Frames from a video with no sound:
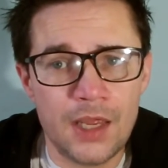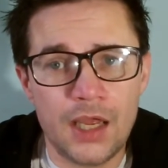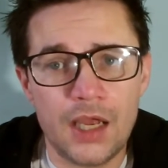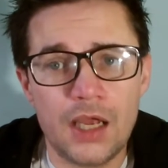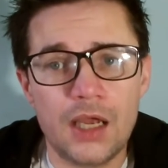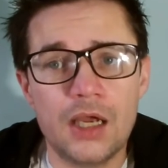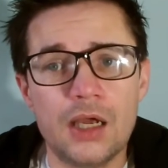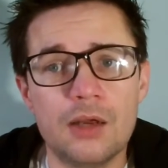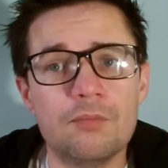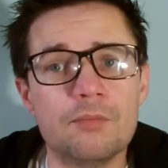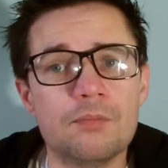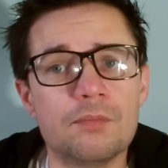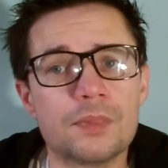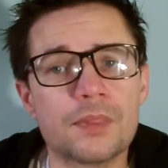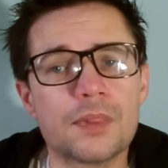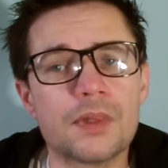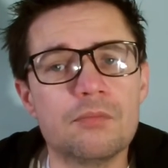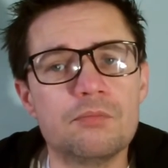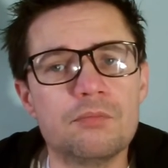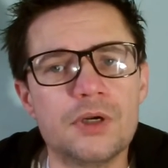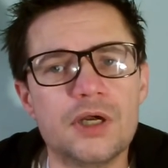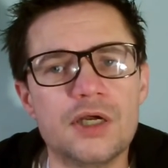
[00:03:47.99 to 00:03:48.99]

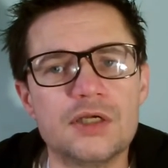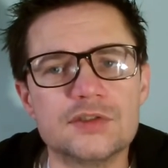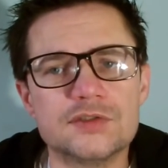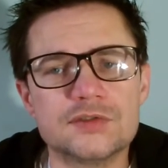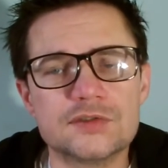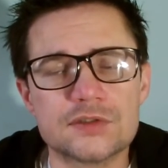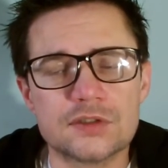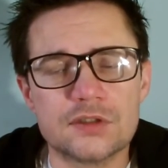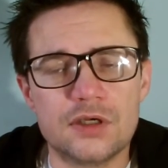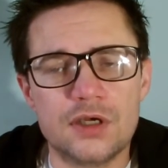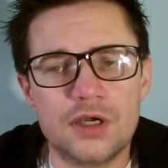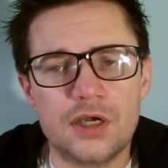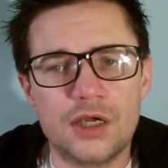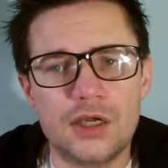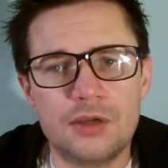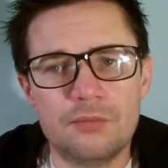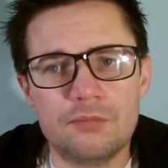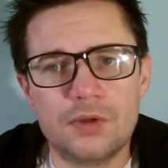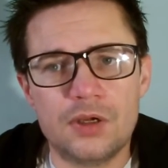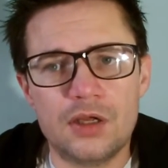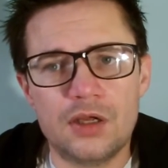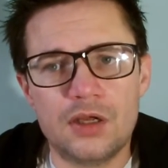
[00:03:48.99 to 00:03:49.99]
but
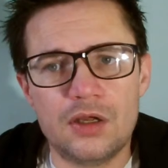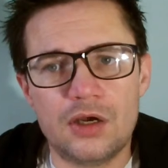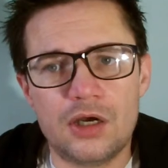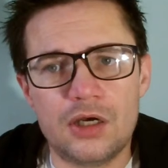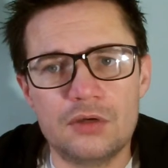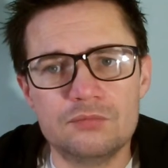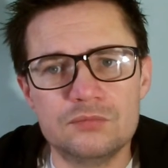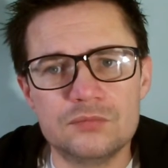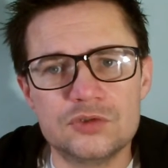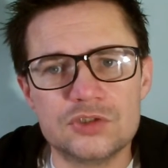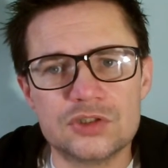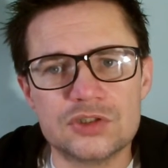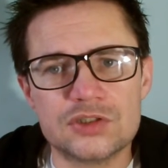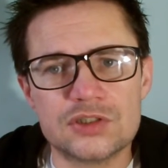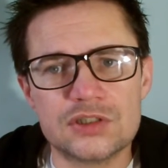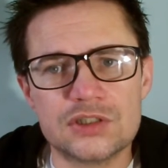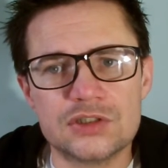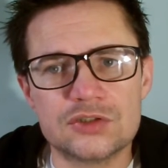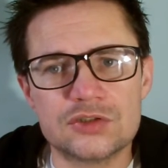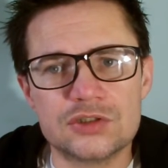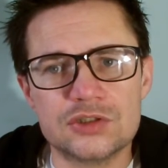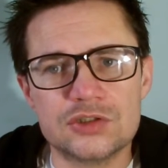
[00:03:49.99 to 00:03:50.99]
I'm just
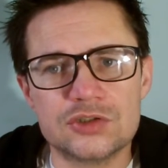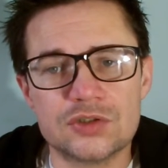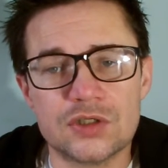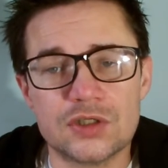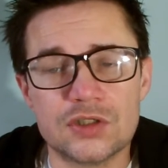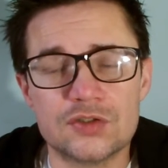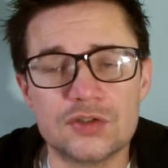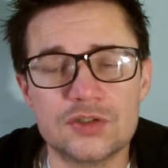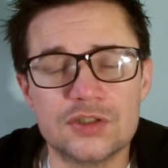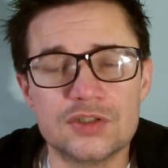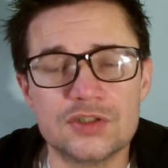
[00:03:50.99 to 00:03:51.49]
literally trying to do.